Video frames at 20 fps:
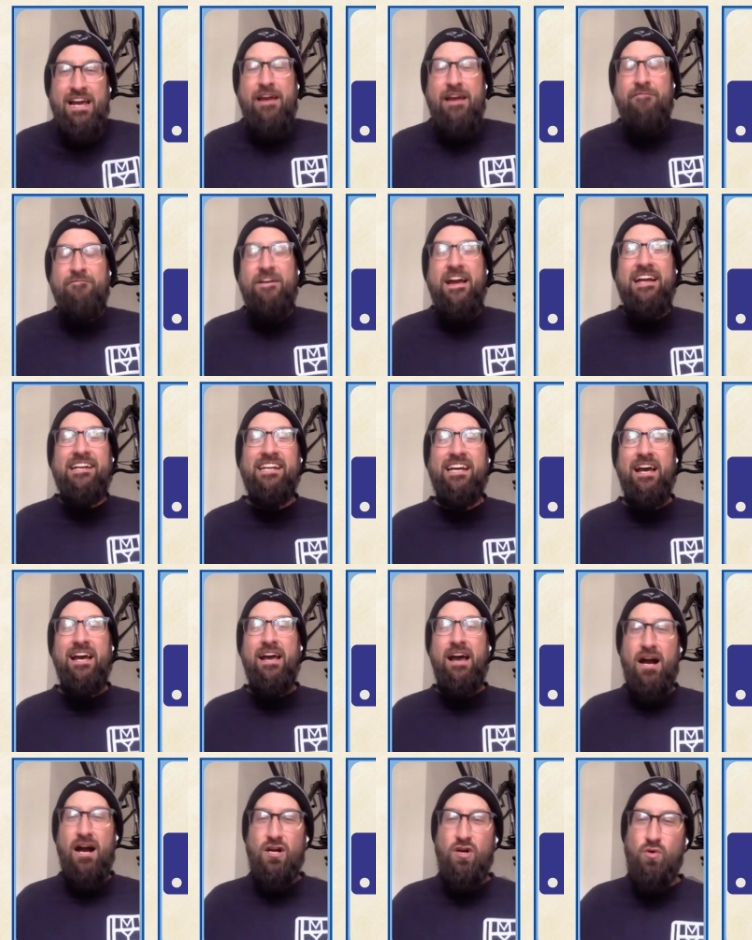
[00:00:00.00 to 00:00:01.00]
In fact,
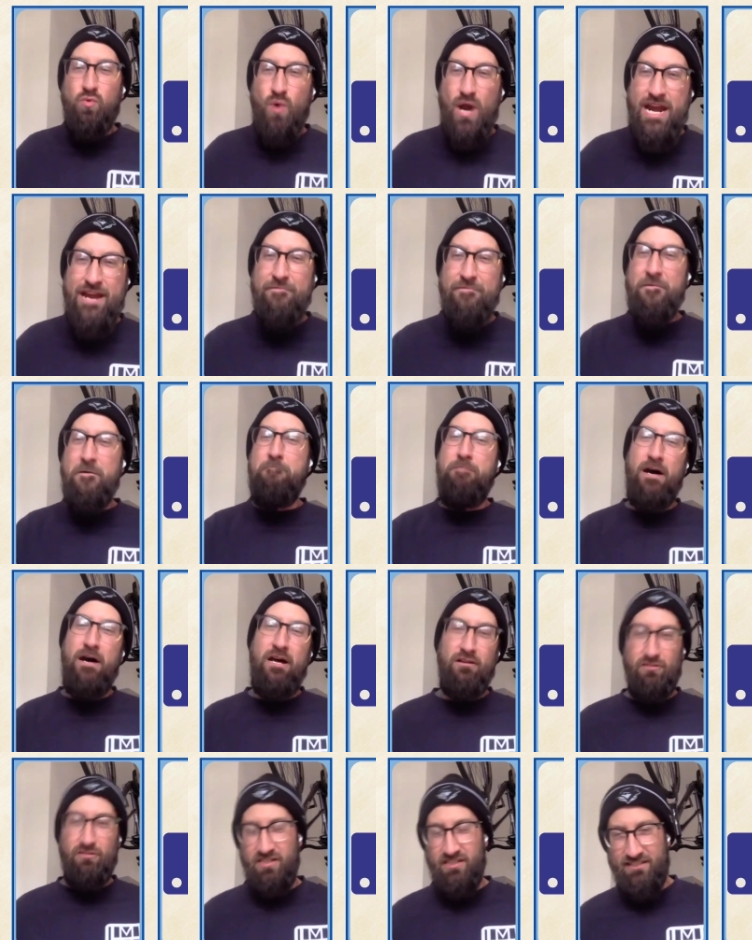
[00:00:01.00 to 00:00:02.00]
a great
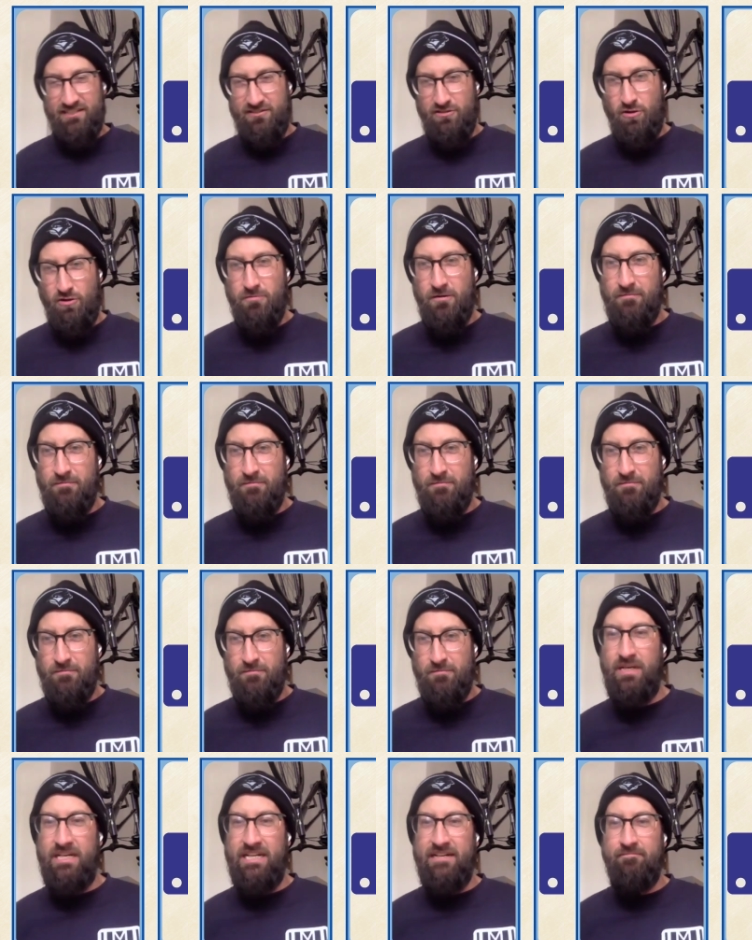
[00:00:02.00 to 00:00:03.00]
rebuttal to this Oberman
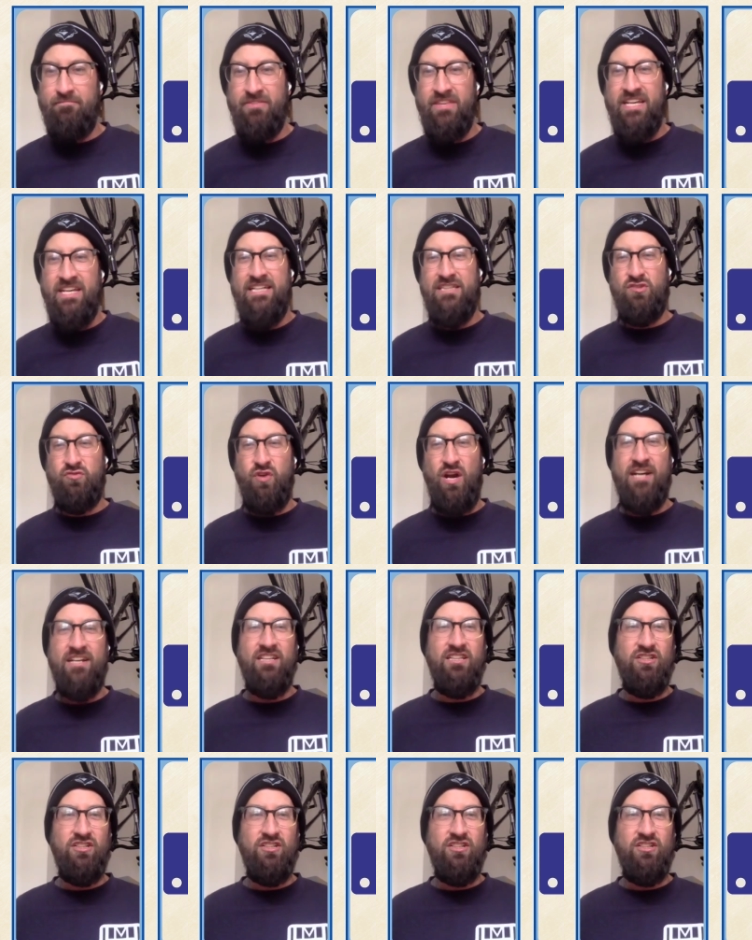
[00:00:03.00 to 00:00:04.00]
tweet is friend
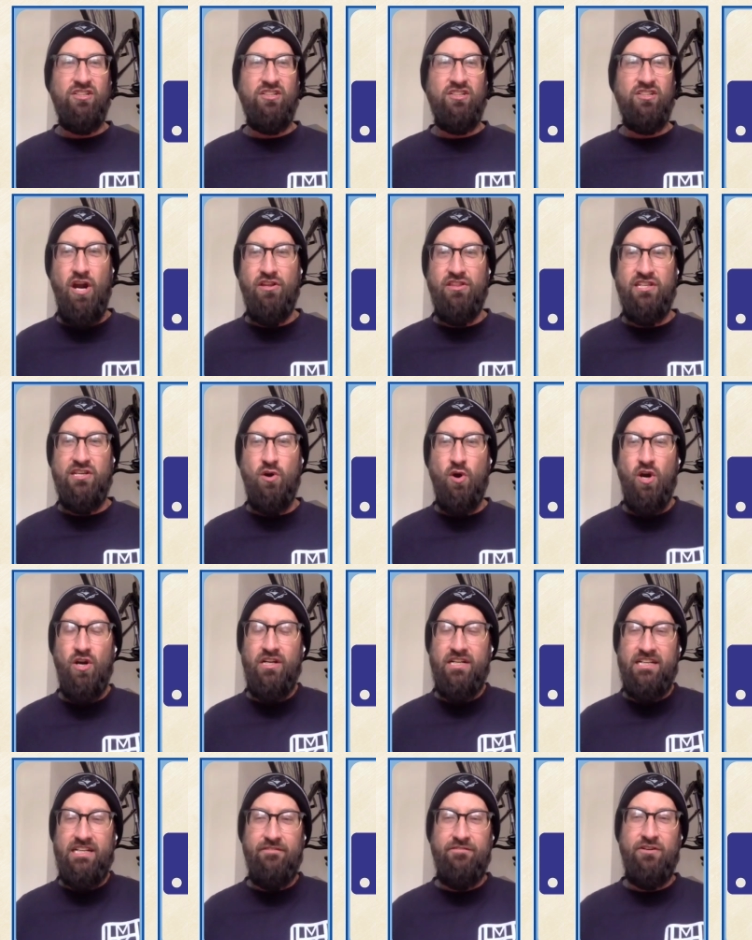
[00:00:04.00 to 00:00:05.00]
of the show, Garth Yorgi.